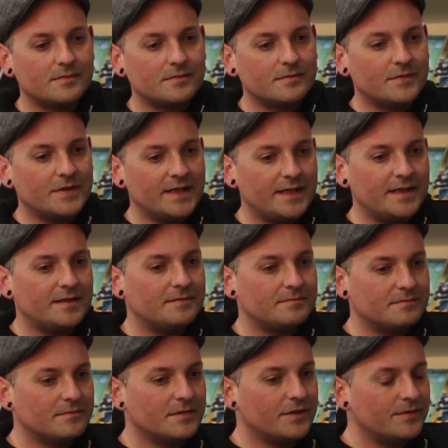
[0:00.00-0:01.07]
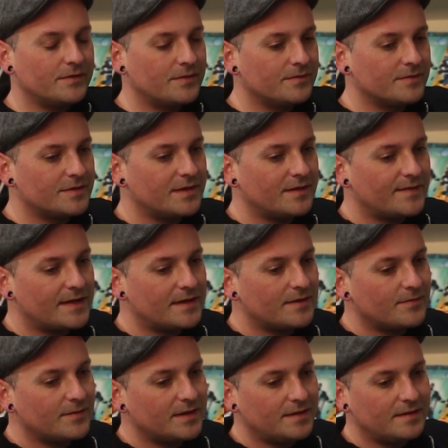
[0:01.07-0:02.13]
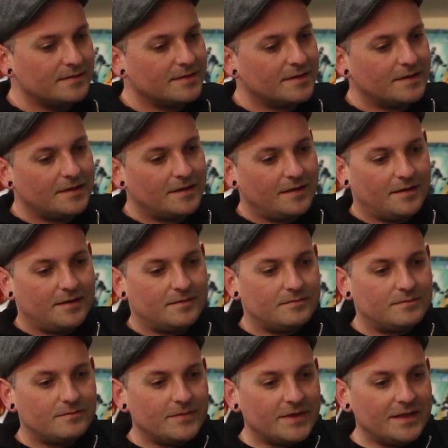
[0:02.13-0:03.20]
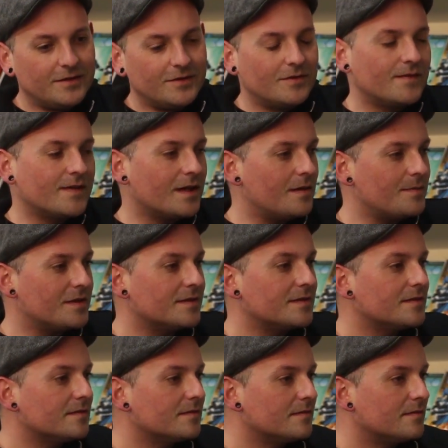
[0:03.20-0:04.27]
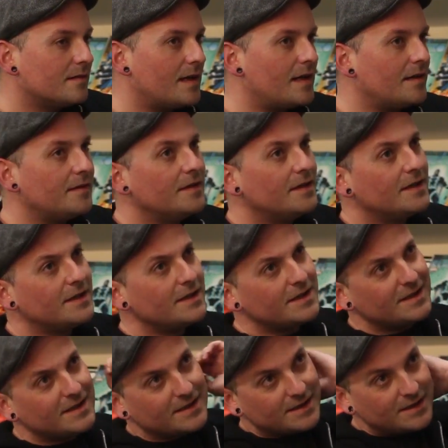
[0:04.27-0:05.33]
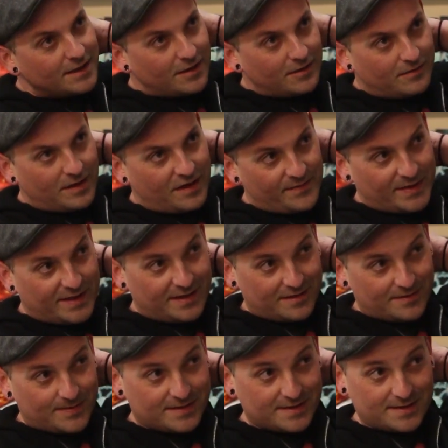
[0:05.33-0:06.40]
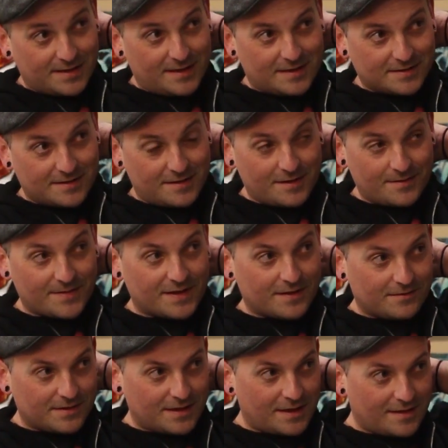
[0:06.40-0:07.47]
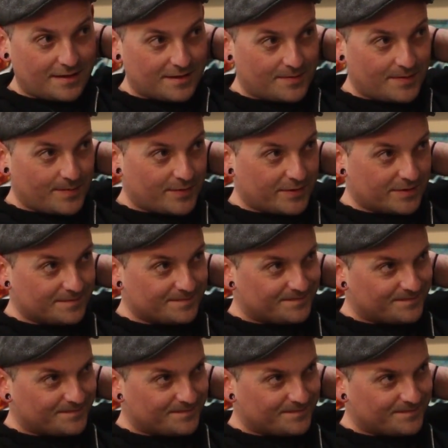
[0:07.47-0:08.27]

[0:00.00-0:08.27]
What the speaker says: we who run the events, we love comics, and I've been in this business a long time, so a lot of these people